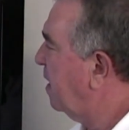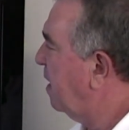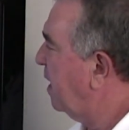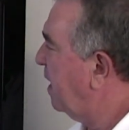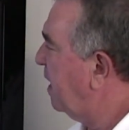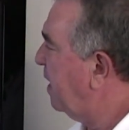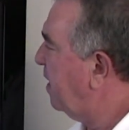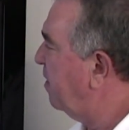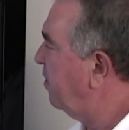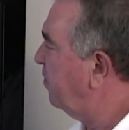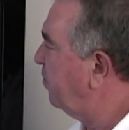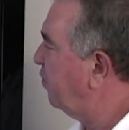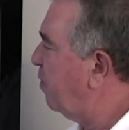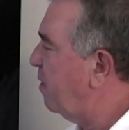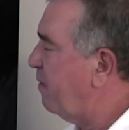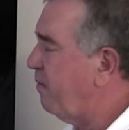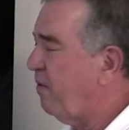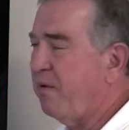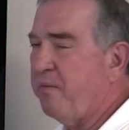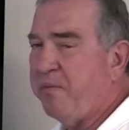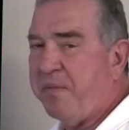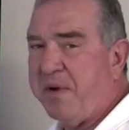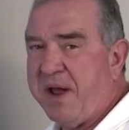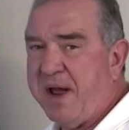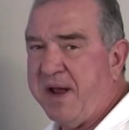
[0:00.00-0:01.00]
Here's what
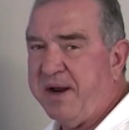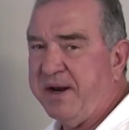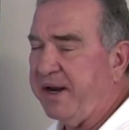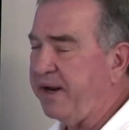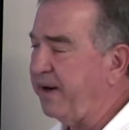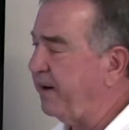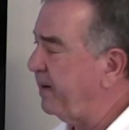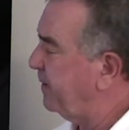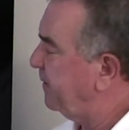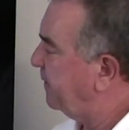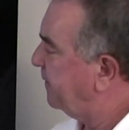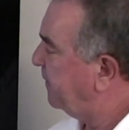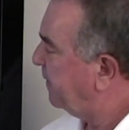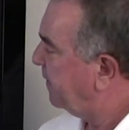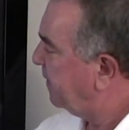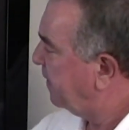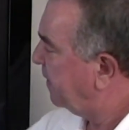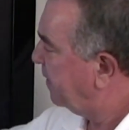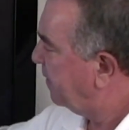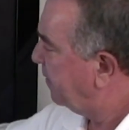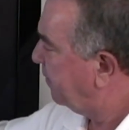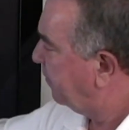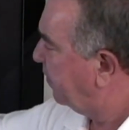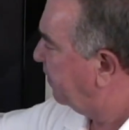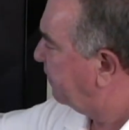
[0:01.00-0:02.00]
we're bonding.
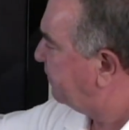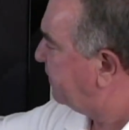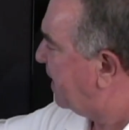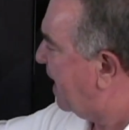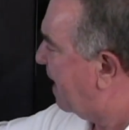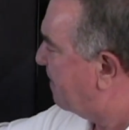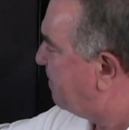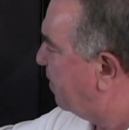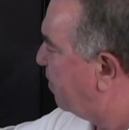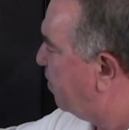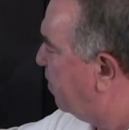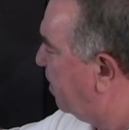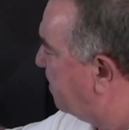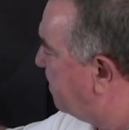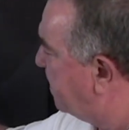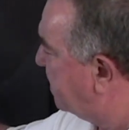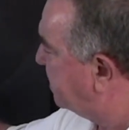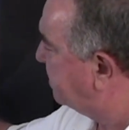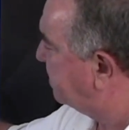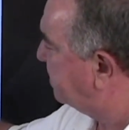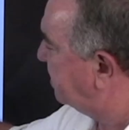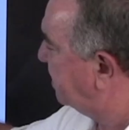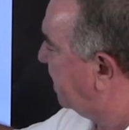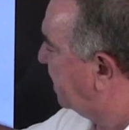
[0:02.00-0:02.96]
Rooftop equipments,